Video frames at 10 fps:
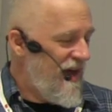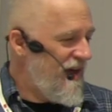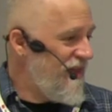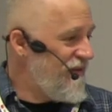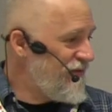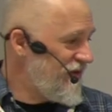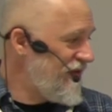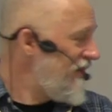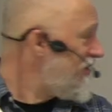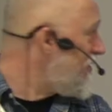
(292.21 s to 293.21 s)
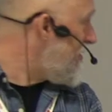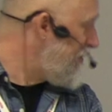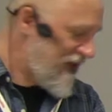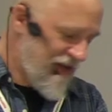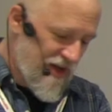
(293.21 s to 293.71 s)
Uh, the first of which is the
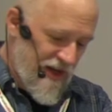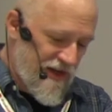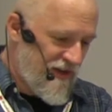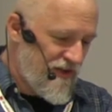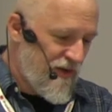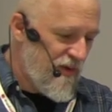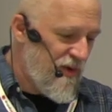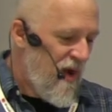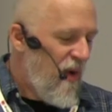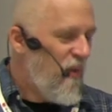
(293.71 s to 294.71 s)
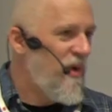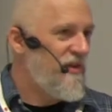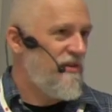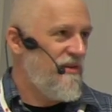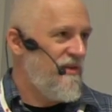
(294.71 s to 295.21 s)
functionality. So,
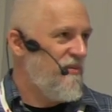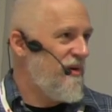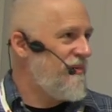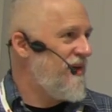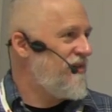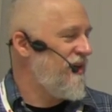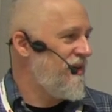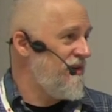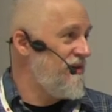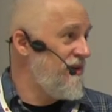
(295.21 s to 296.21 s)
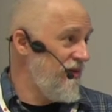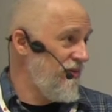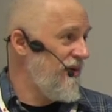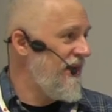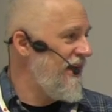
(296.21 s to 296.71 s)
what what are we trying to
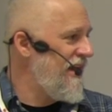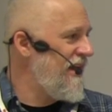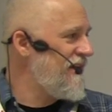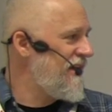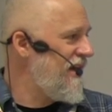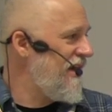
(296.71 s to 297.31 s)
do in any given